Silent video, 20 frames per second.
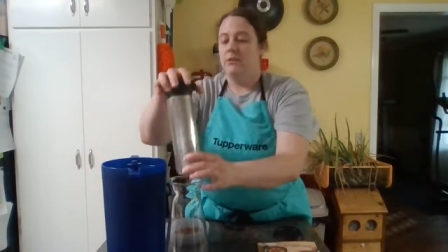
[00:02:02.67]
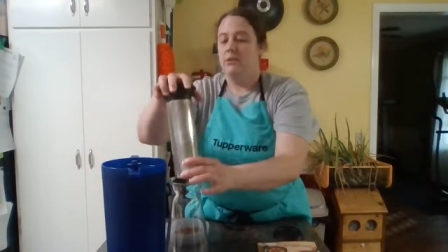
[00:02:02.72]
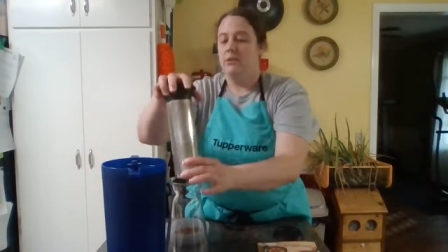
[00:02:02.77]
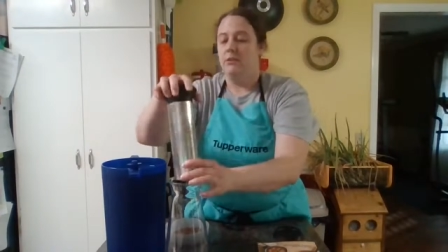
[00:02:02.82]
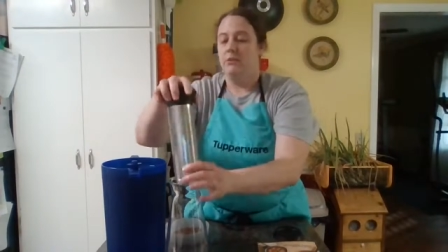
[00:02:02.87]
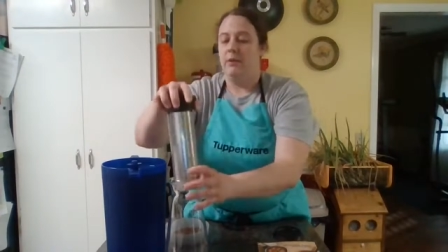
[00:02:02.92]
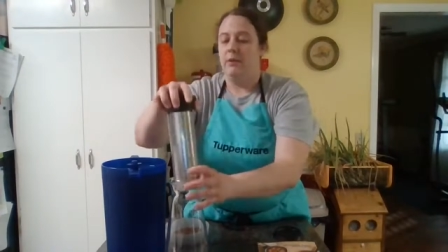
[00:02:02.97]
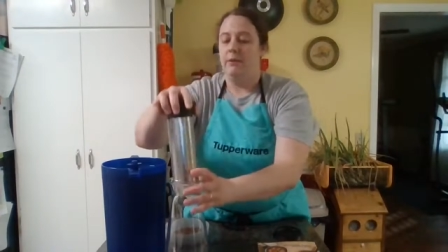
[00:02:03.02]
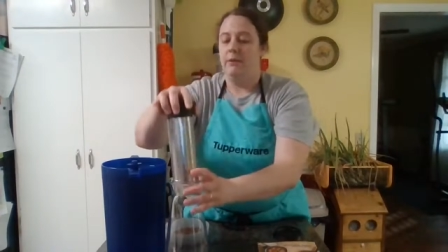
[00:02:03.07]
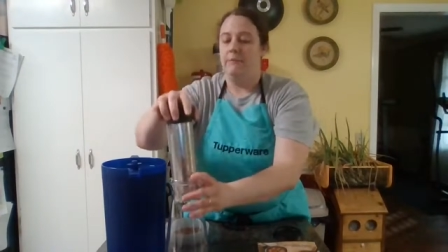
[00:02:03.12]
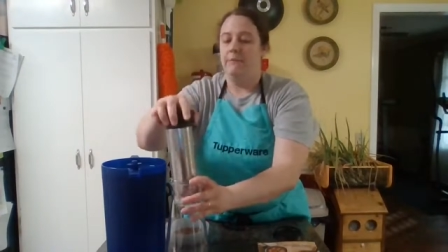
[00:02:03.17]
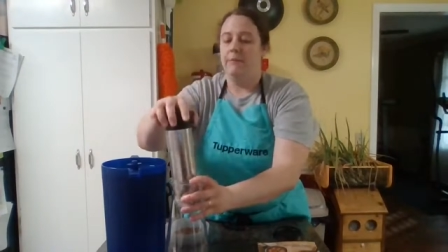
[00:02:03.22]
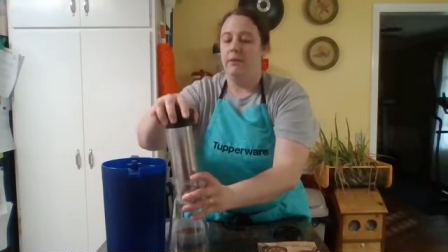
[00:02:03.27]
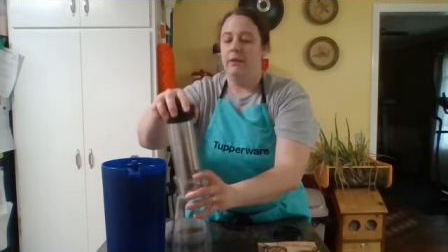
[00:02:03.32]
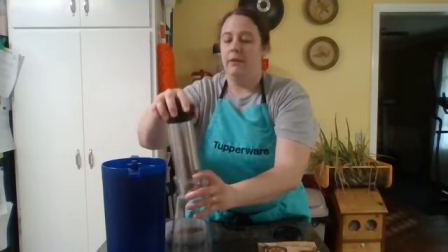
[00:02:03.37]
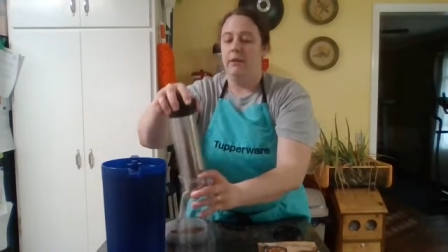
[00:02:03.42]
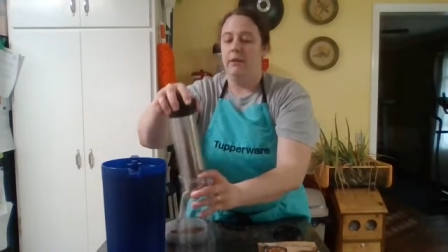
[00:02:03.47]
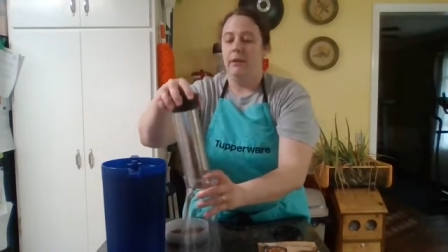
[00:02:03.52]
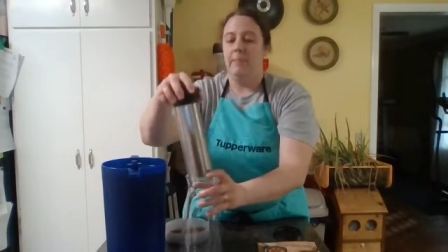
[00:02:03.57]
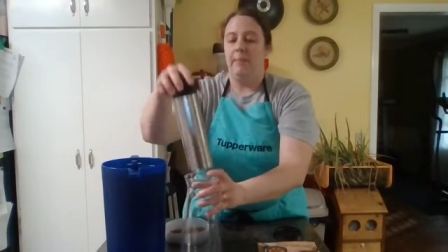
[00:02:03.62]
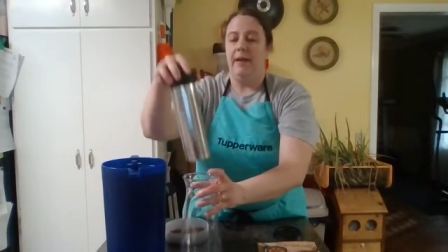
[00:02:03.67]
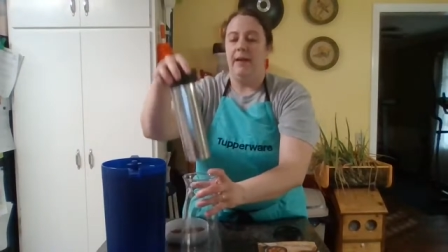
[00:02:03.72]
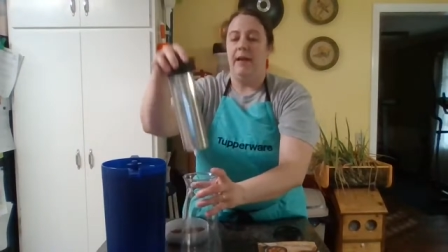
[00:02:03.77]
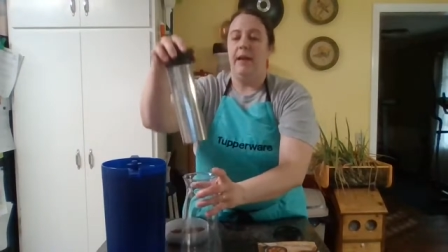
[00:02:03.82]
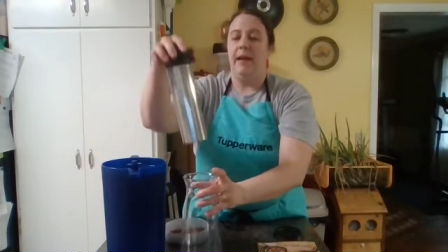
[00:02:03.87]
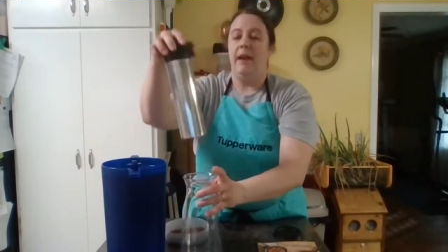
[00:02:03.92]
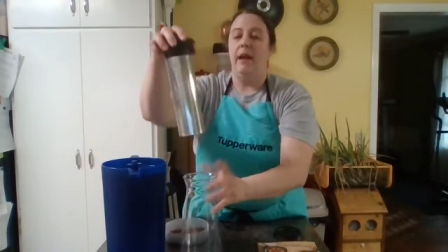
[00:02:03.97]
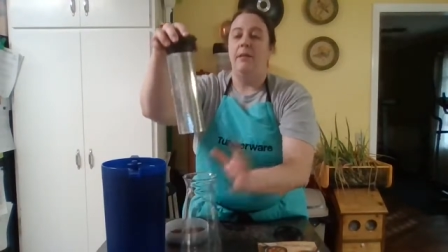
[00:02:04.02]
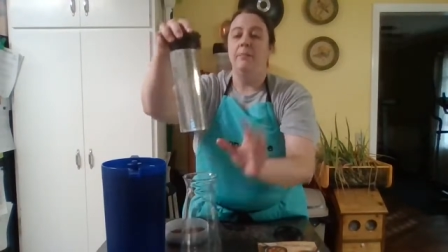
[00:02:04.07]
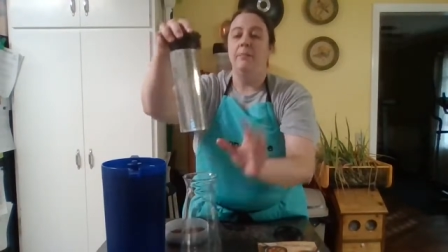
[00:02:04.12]
to uh, fill it up
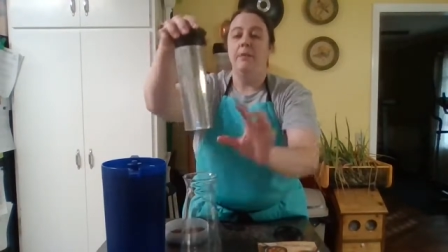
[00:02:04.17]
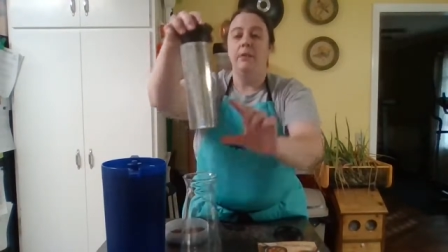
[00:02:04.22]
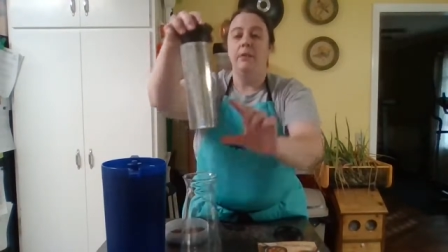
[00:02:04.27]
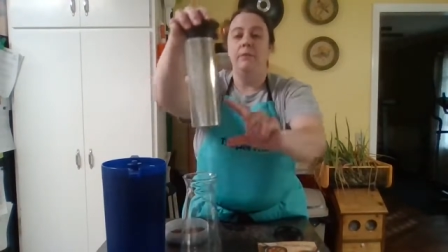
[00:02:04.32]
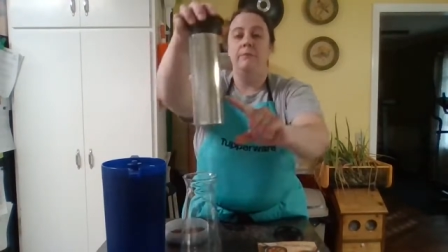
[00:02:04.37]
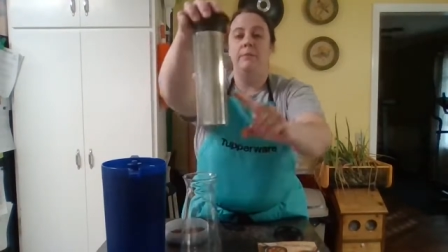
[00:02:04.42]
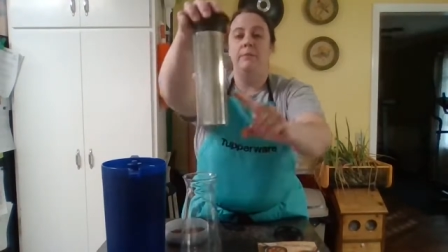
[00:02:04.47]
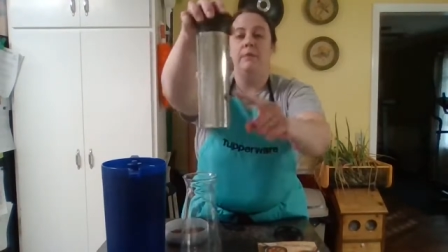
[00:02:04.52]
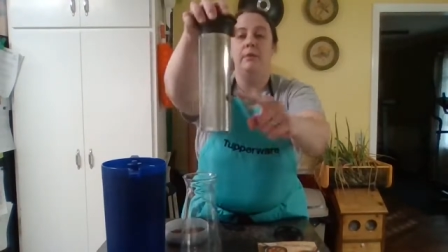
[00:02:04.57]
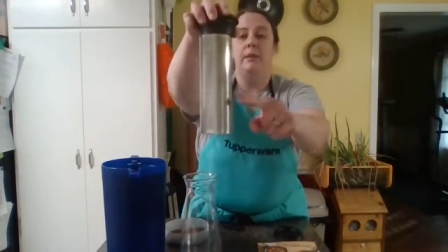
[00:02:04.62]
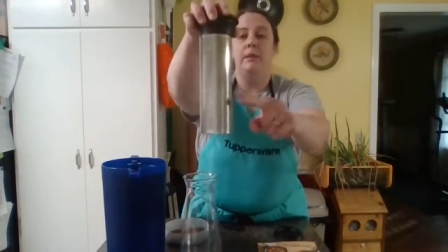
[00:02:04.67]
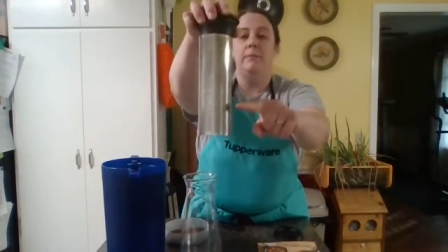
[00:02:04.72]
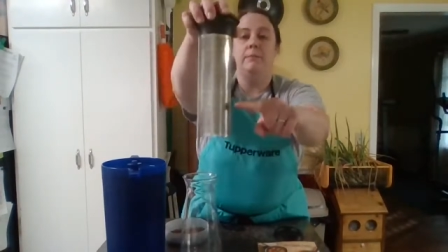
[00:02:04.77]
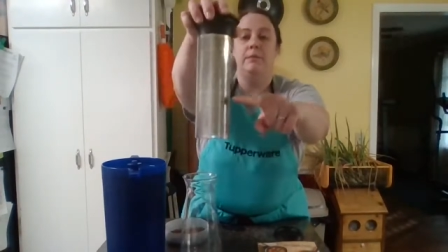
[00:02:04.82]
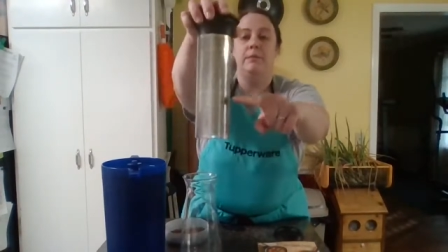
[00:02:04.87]
at. I'm going to fill it up